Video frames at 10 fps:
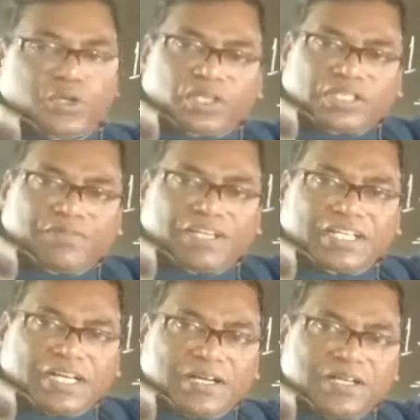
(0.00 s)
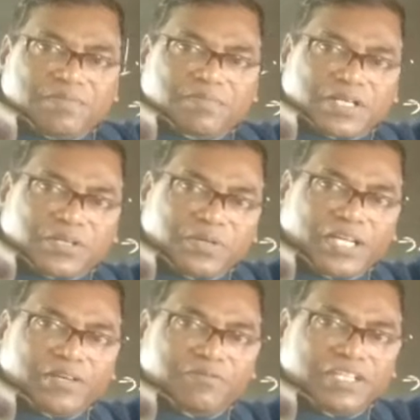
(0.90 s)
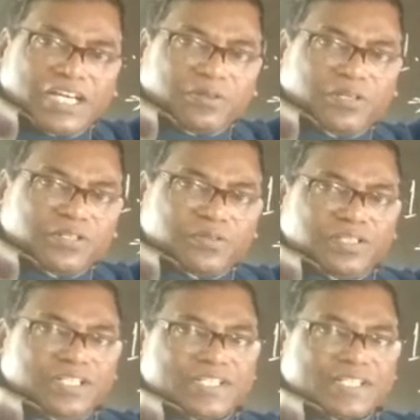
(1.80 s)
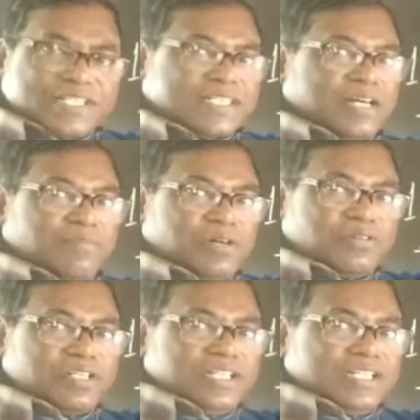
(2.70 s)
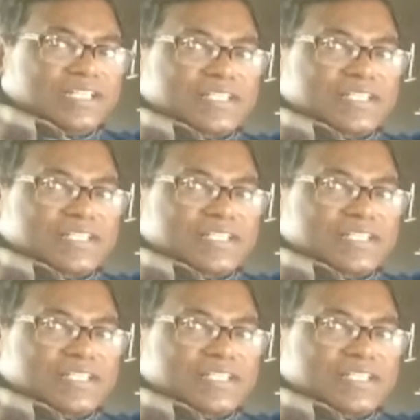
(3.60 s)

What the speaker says: North America, but today we are going to discuss about